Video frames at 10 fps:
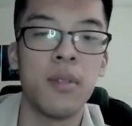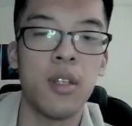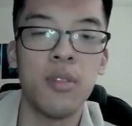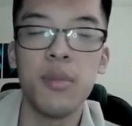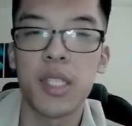
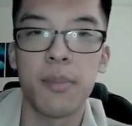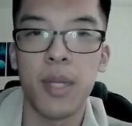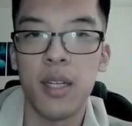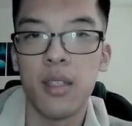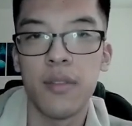almost
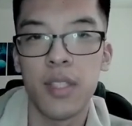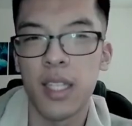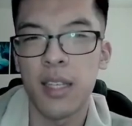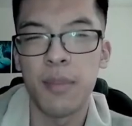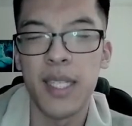comparative to
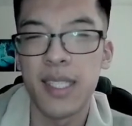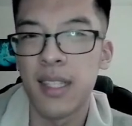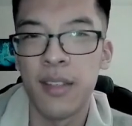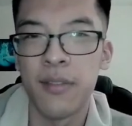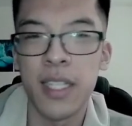like
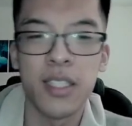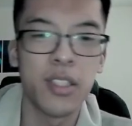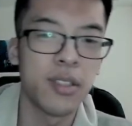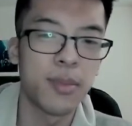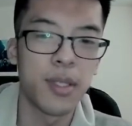basically a
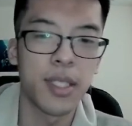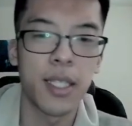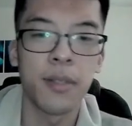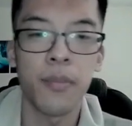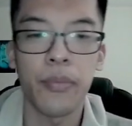Vengeance per
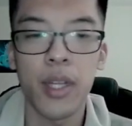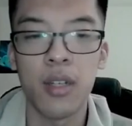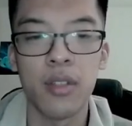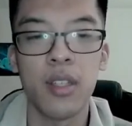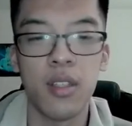se,
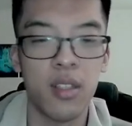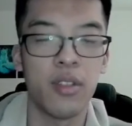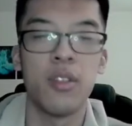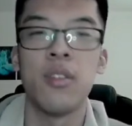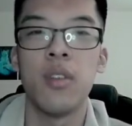
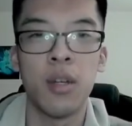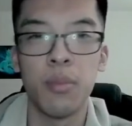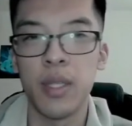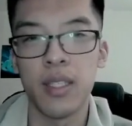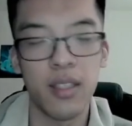although
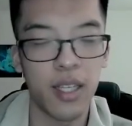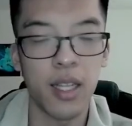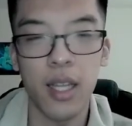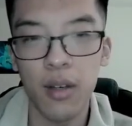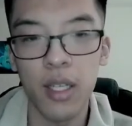albeit it
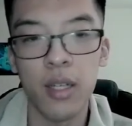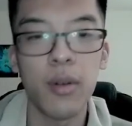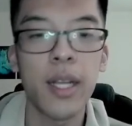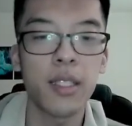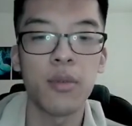can get
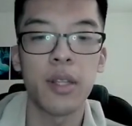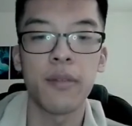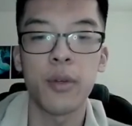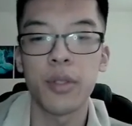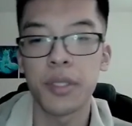interacted with,
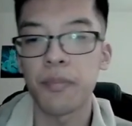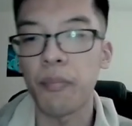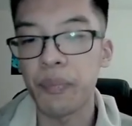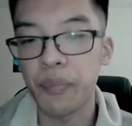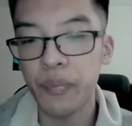of course.
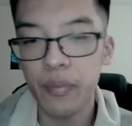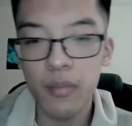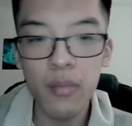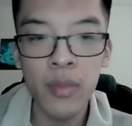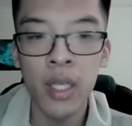
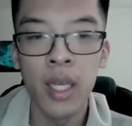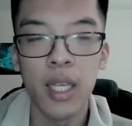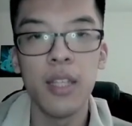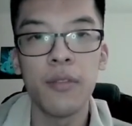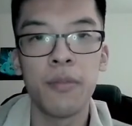
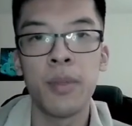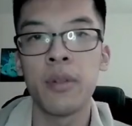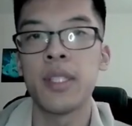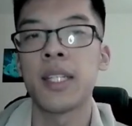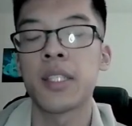If
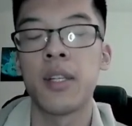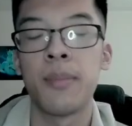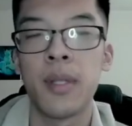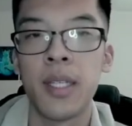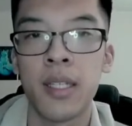both decks are
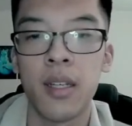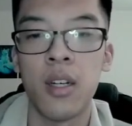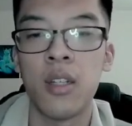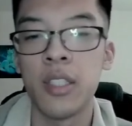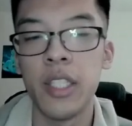playing
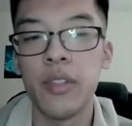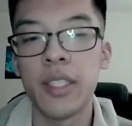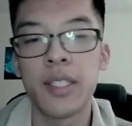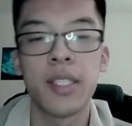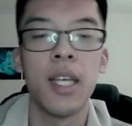all
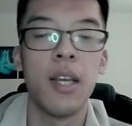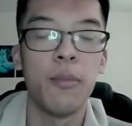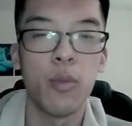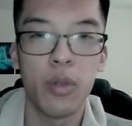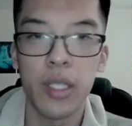units,
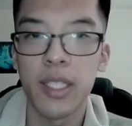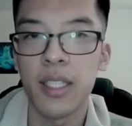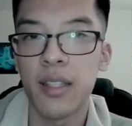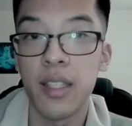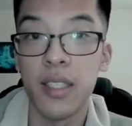Whirling
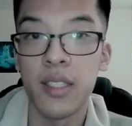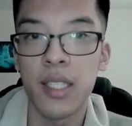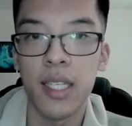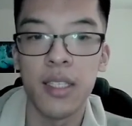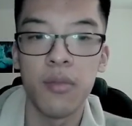Death is
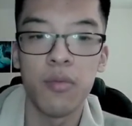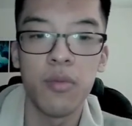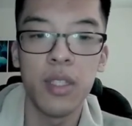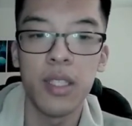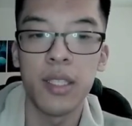a
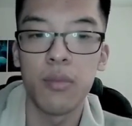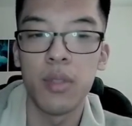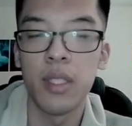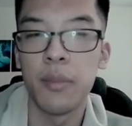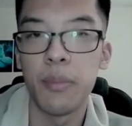really,
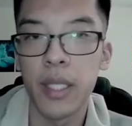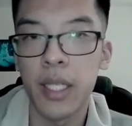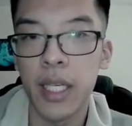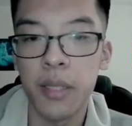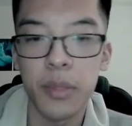really
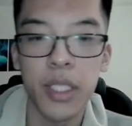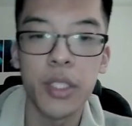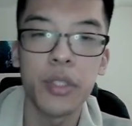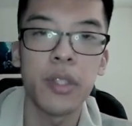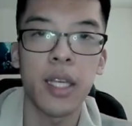big game
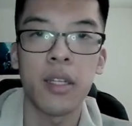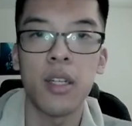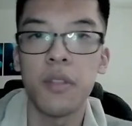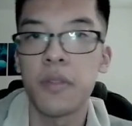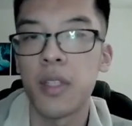changer that can
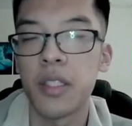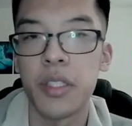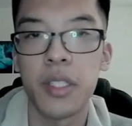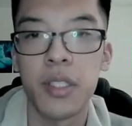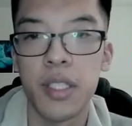often not
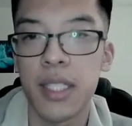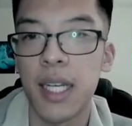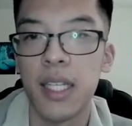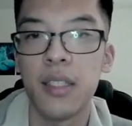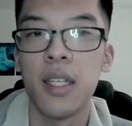just
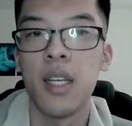decide